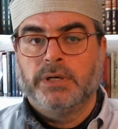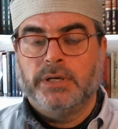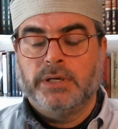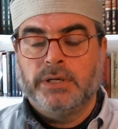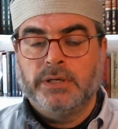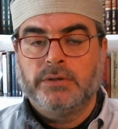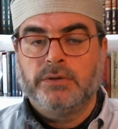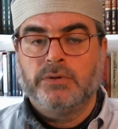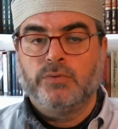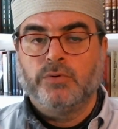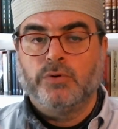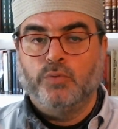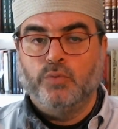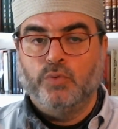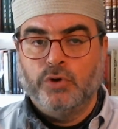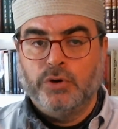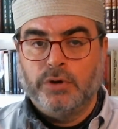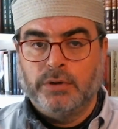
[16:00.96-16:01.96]
into a
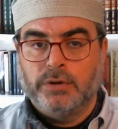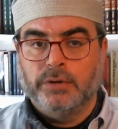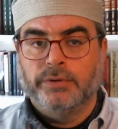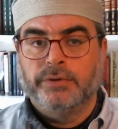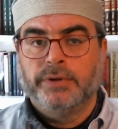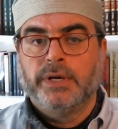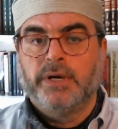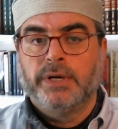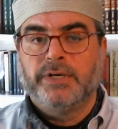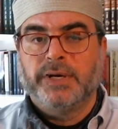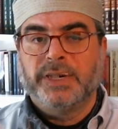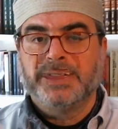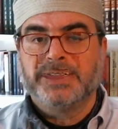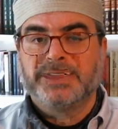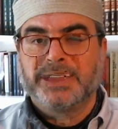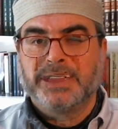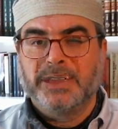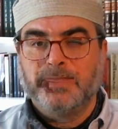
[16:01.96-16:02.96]
world that is
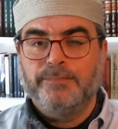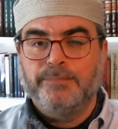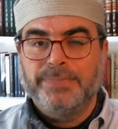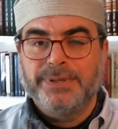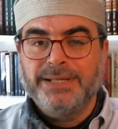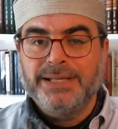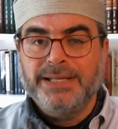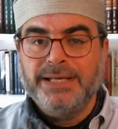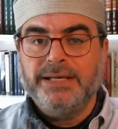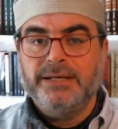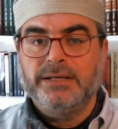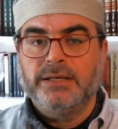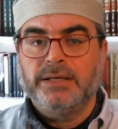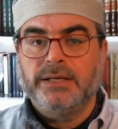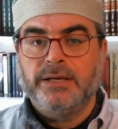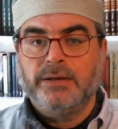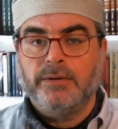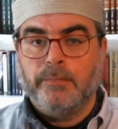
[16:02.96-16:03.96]

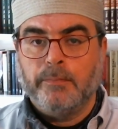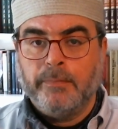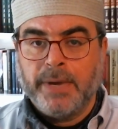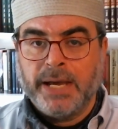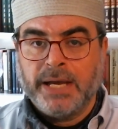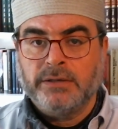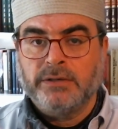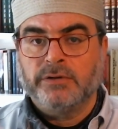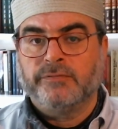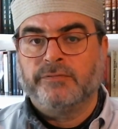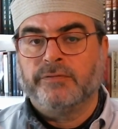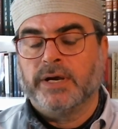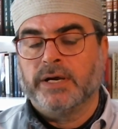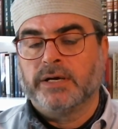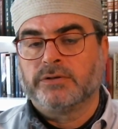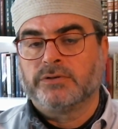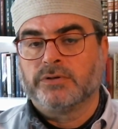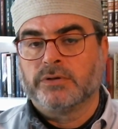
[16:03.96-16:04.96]
completely
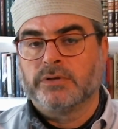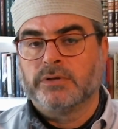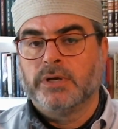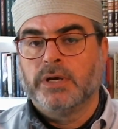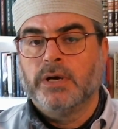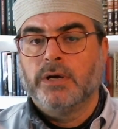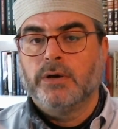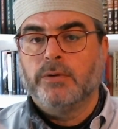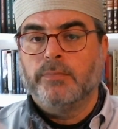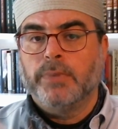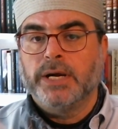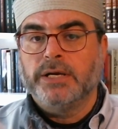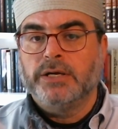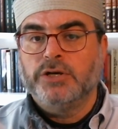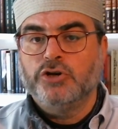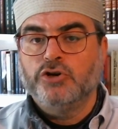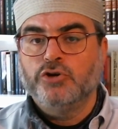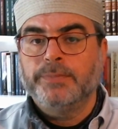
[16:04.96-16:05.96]
manufactured by
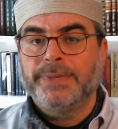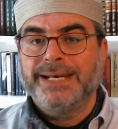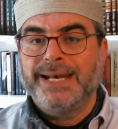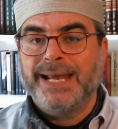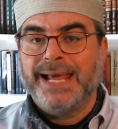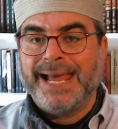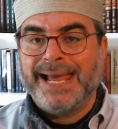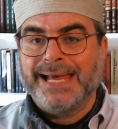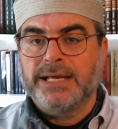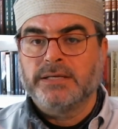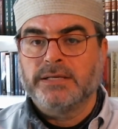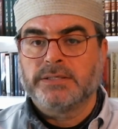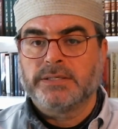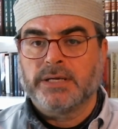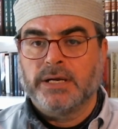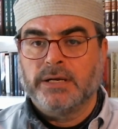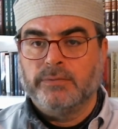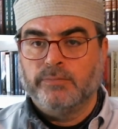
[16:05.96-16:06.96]
human hands
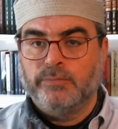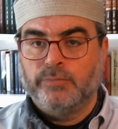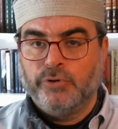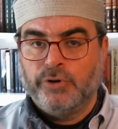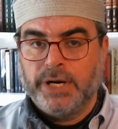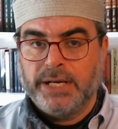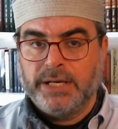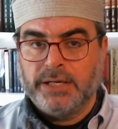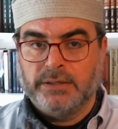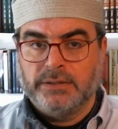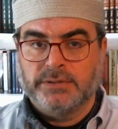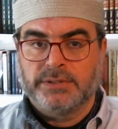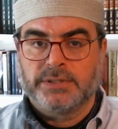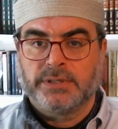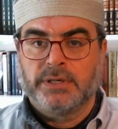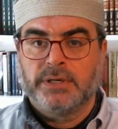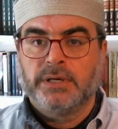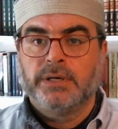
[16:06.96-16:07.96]
and brains,
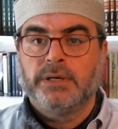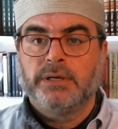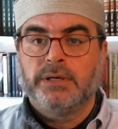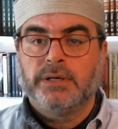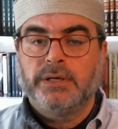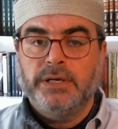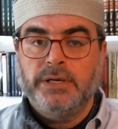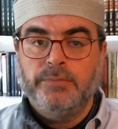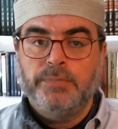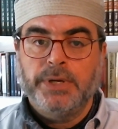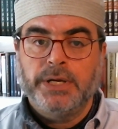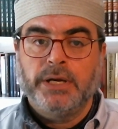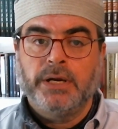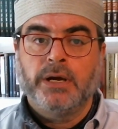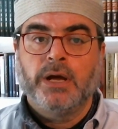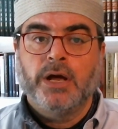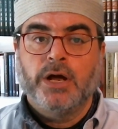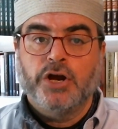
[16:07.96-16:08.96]
keeping
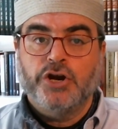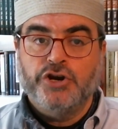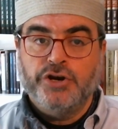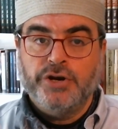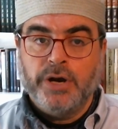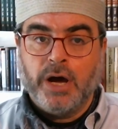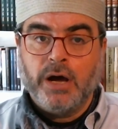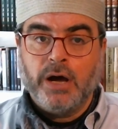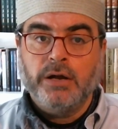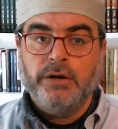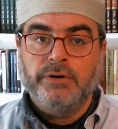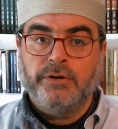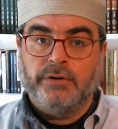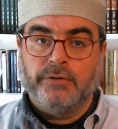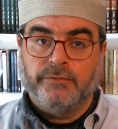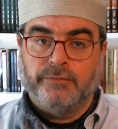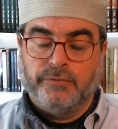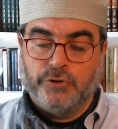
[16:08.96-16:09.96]

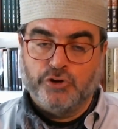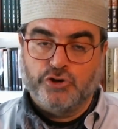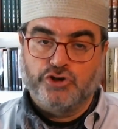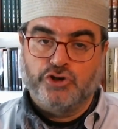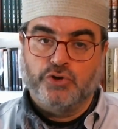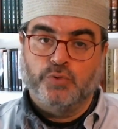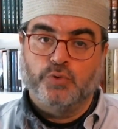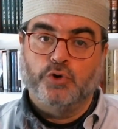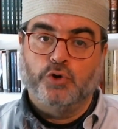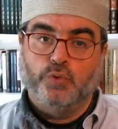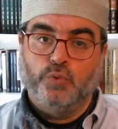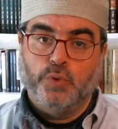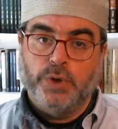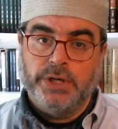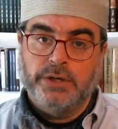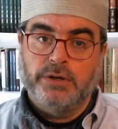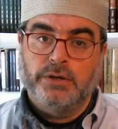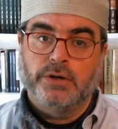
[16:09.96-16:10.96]
non-virtual
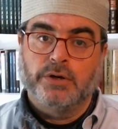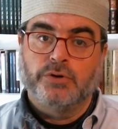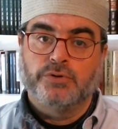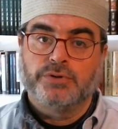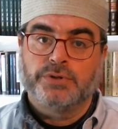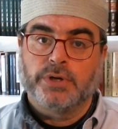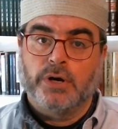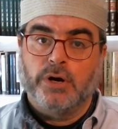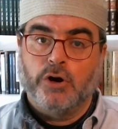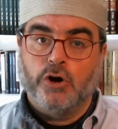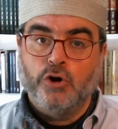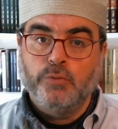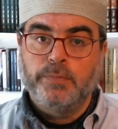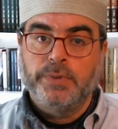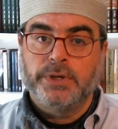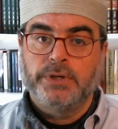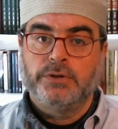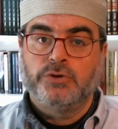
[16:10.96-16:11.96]
windows
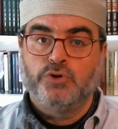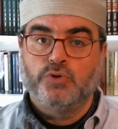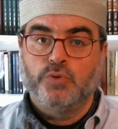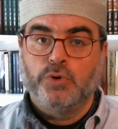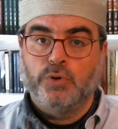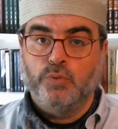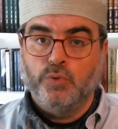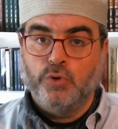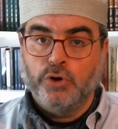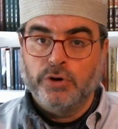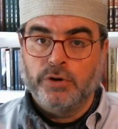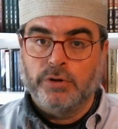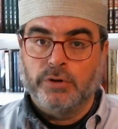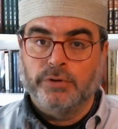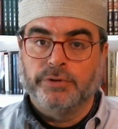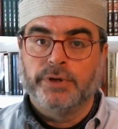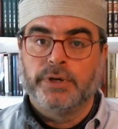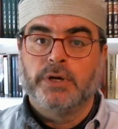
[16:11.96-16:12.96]
open to a
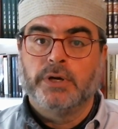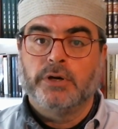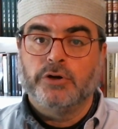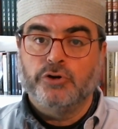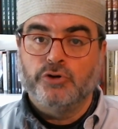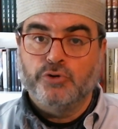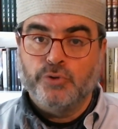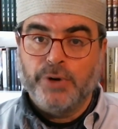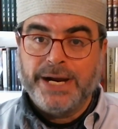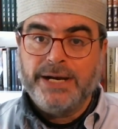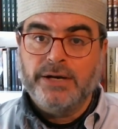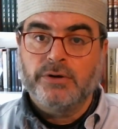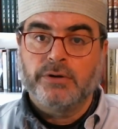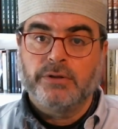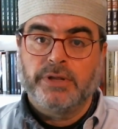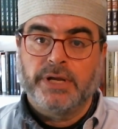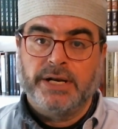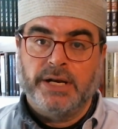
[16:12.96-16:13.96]
world greater
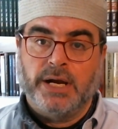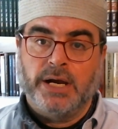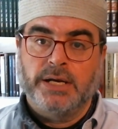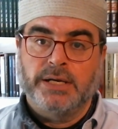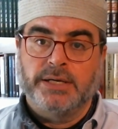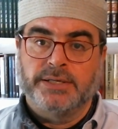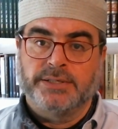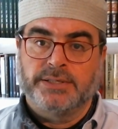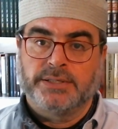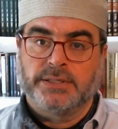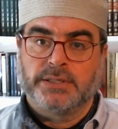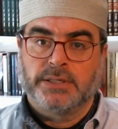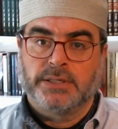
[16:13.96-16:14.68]
than us,